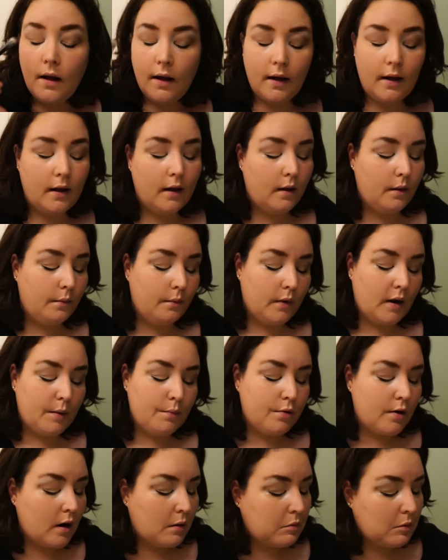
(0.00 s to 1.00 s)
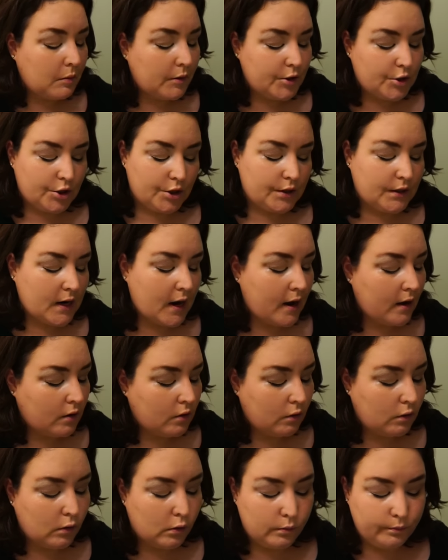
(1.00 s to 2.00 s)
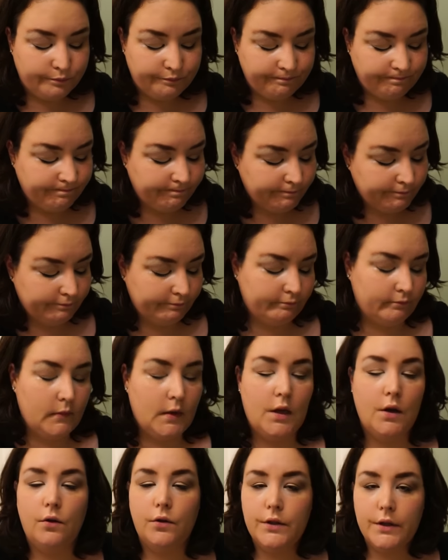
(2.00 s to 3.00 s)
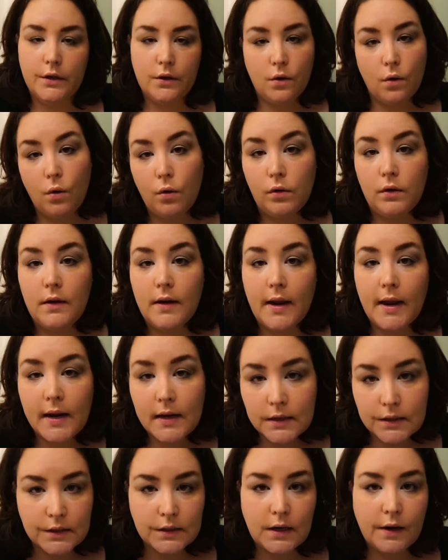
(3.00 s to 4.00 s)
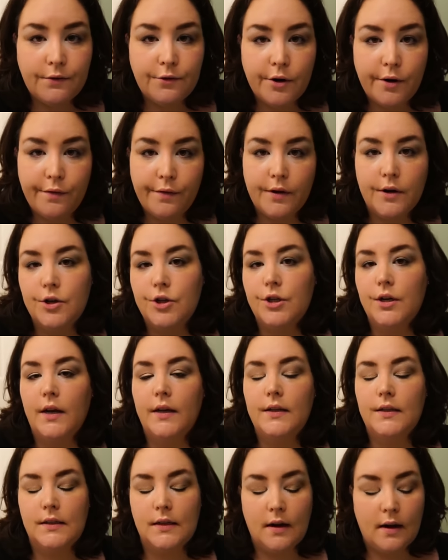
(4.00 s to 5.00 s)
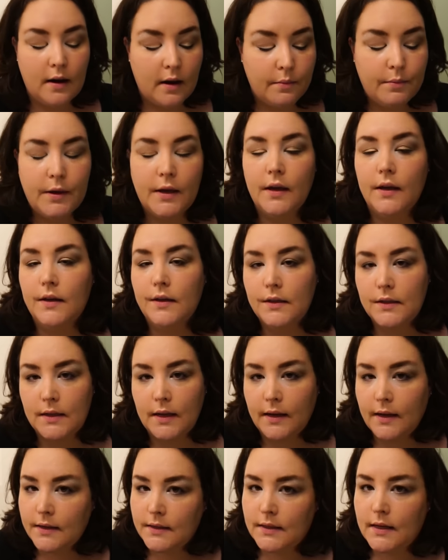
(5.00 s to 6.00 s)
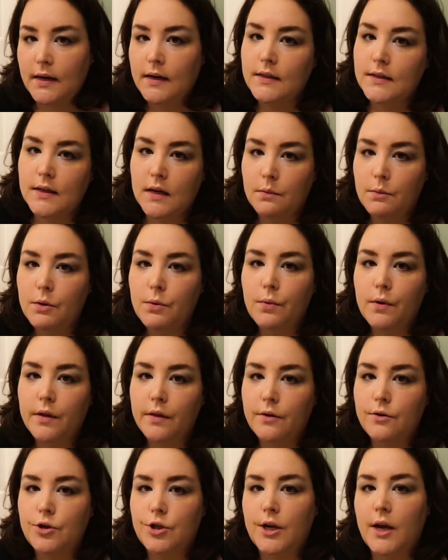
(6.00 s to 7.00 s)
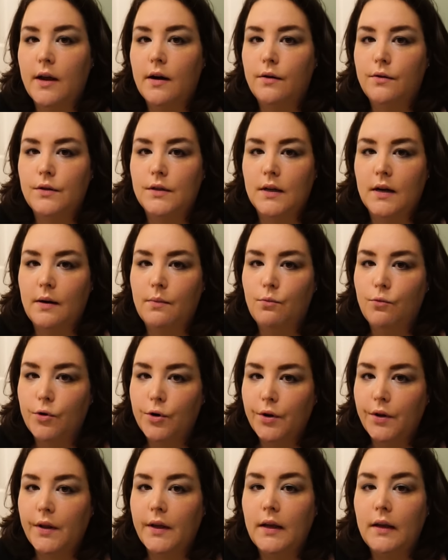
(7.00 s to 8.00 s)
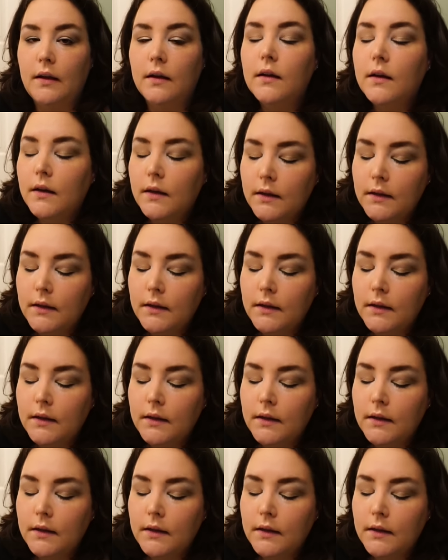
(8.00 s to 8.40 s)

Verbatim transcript: Um, I probably should tackle Gilded Gold next after I finish Night Sky because, like I said, it's going to be one of those shadows that I'm really